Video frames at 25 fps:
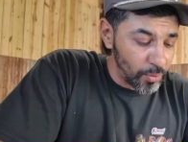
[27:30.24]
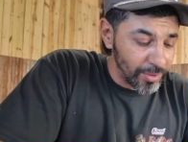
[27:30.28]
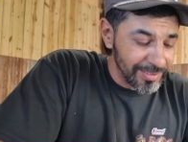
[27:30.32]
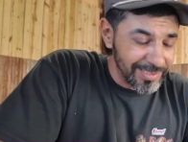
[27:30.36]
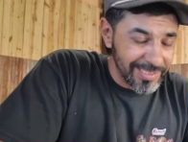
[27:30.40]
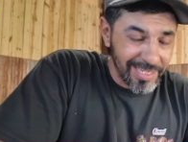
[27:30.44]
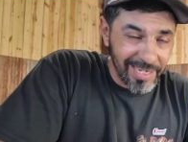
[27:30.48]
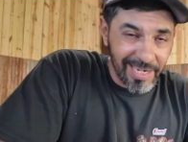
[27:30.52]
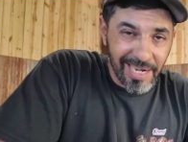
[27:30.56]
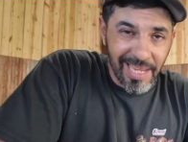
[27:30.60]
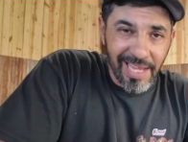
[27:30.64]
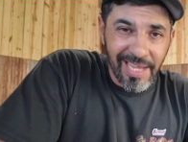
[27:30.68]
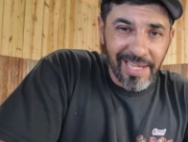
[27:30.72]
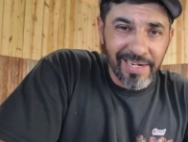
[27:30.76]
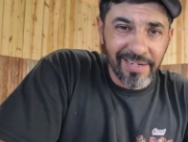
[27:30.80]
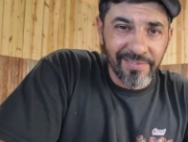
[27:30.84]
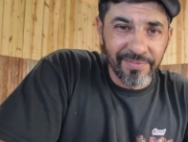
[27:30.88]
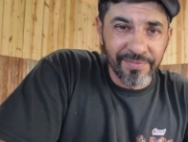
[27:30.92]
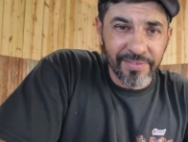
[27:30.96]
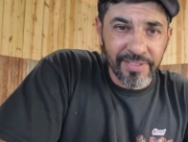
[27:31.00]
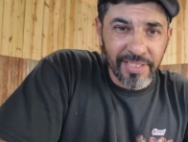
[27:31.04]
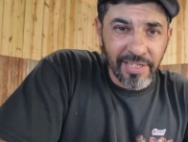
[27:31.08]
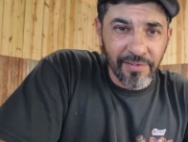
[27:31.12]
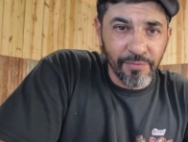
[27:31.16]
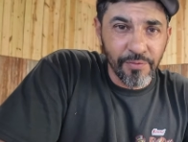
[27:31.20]
a lot
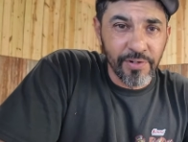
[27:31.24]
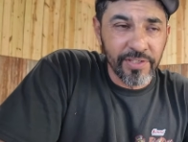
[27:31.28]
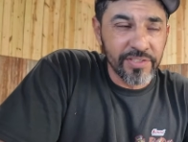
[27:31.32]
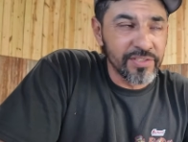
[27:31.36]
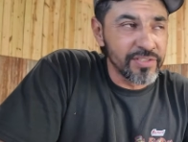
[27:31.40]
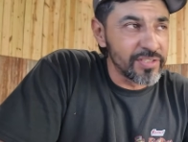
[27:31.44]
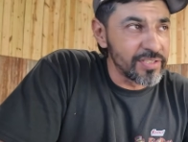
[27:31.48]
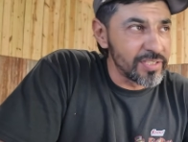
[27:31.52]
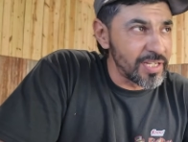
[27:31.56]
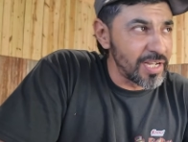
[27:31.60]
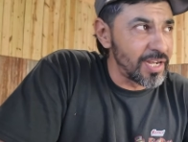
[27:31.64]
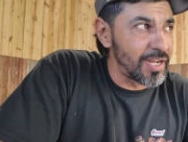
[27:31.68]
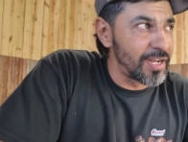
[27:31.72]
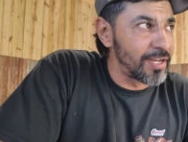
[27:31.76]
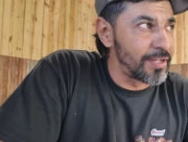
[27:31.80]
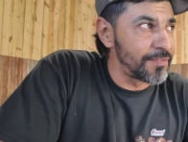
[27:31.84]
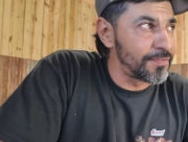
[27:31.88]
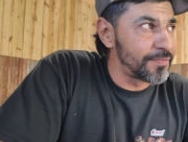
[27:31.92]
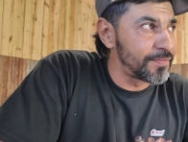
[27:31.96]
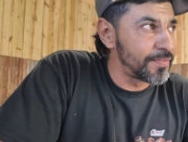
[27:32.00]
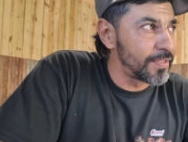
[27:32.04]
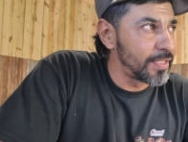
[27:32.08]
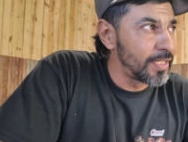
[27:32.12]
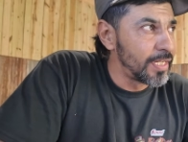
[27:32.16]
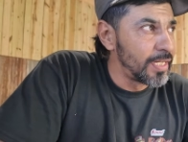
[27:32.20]
of different stuff
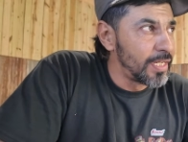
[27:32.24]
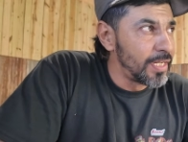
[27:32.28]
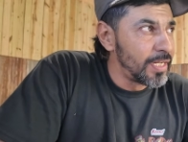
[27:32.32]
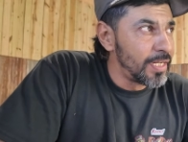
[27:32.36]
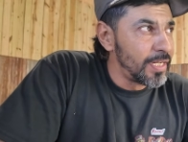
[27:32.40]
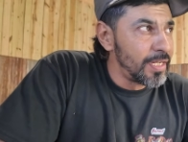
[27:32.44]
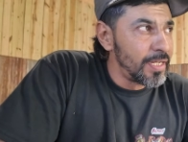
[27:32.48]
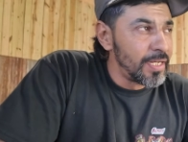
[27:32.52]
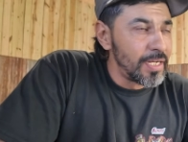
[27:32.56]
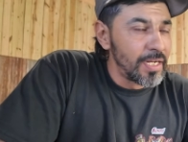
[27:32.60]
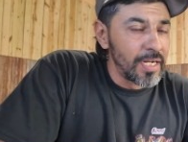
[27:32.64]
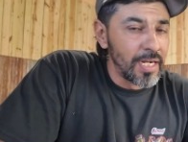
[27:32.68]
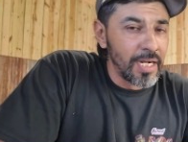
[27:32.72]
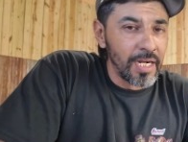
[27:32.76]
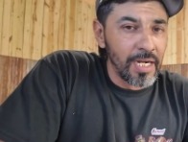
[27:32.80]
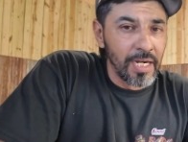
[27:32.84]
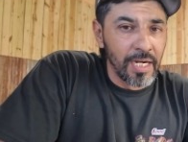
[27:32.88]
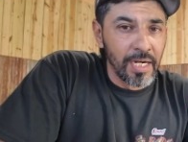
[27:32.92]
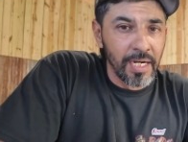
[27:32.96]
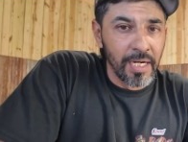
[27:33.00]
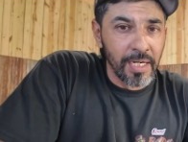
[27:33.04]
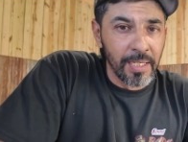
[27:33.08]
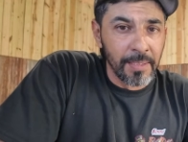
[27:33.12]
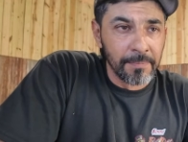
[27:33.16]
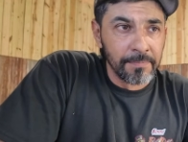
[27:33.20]

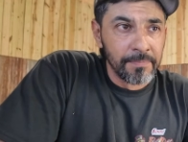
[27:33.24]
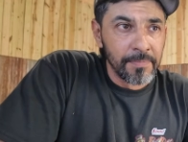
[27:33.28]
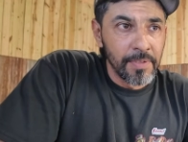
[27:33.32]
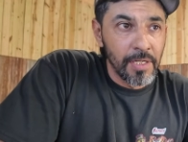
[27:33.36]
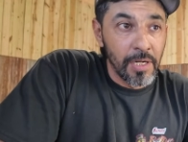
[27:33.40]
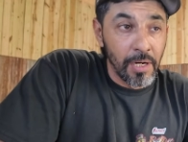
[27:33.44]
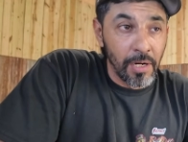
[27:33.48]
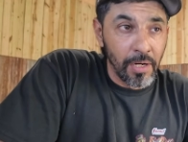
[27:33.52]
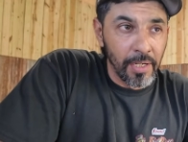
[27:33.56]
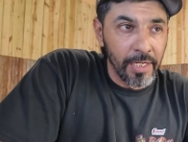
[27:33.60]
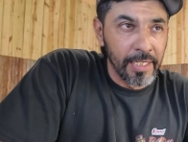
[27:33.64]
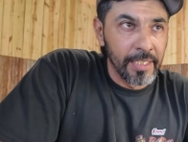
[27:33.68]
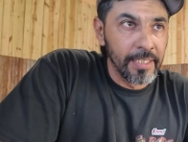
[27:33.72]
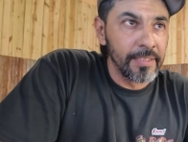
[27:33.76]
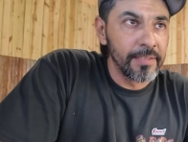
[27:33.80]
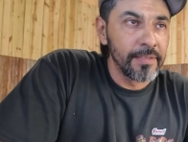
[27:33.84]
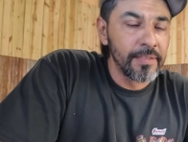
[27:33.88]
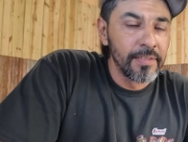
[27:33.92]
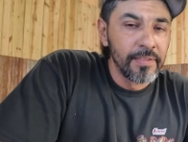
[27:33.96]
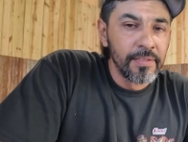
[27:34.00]
on it.